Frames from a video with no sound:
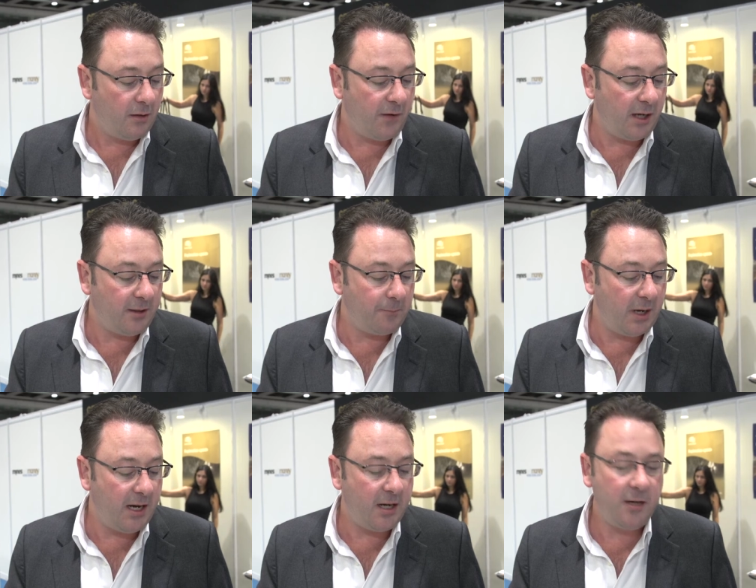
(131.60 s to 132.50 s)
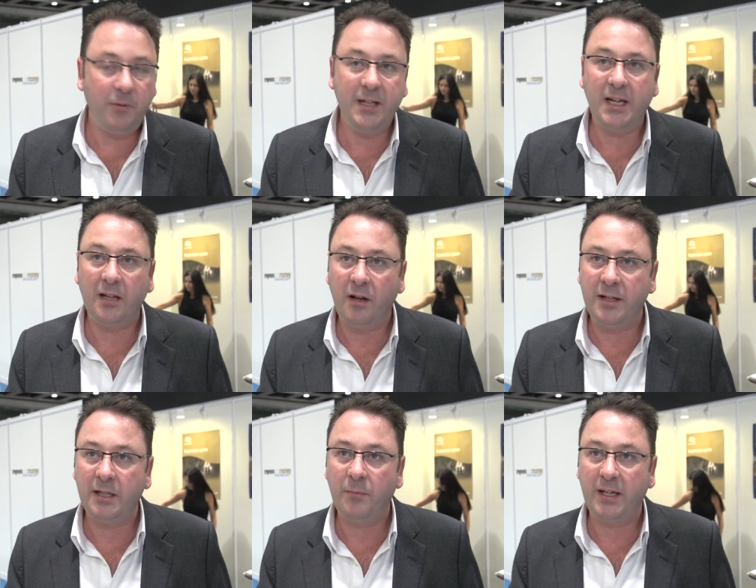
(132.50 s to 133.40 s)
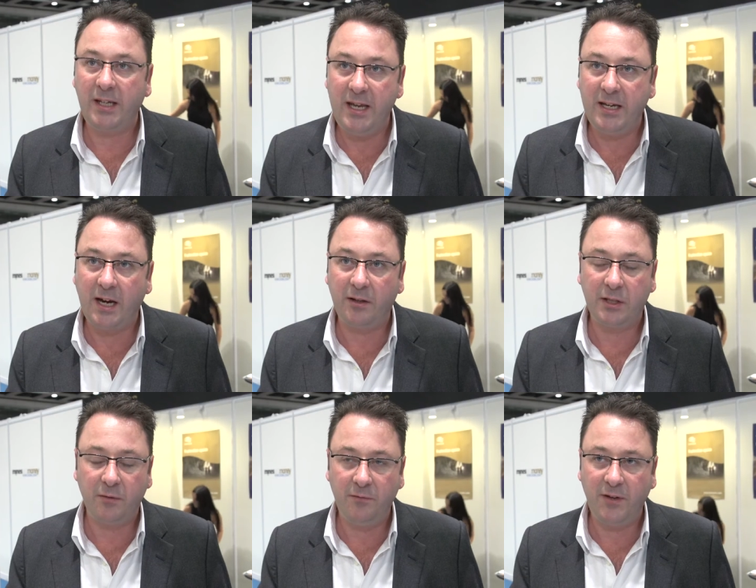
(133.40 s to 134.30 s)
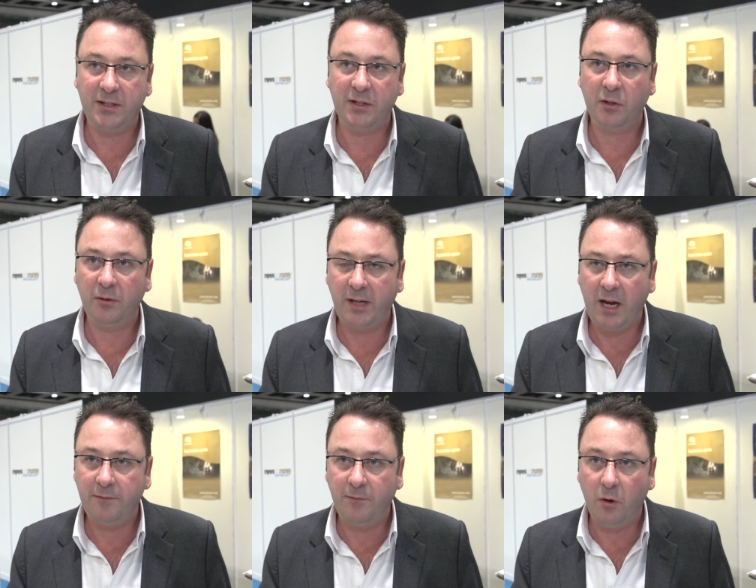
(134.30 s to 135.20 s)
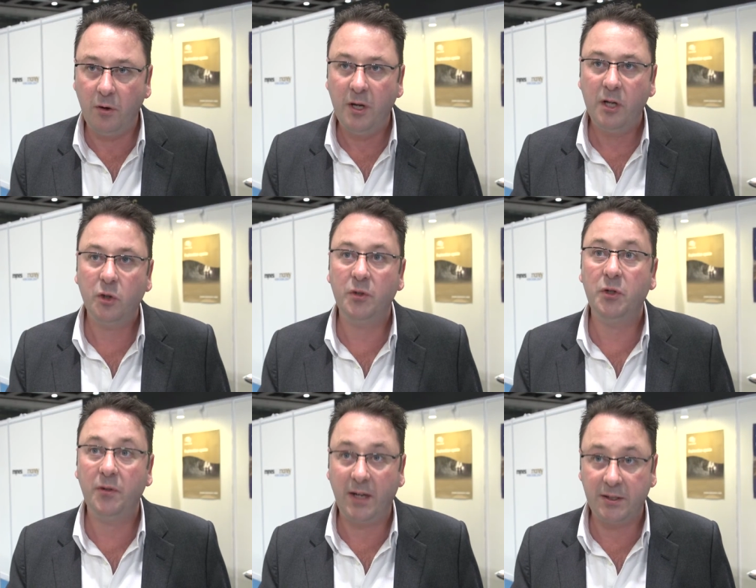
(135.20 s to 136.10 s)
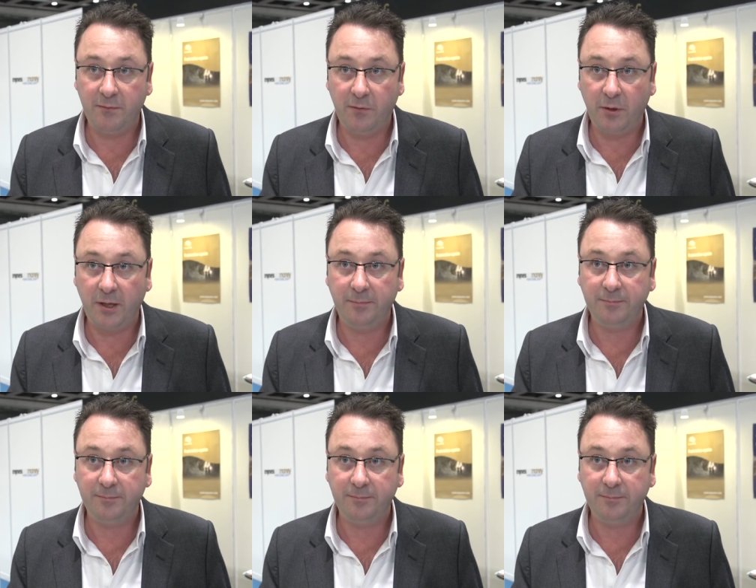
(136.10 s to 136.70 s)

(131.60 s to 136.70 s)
Finally, Pete, can you please outline some of the key catalysts for investors to look out for during 2014?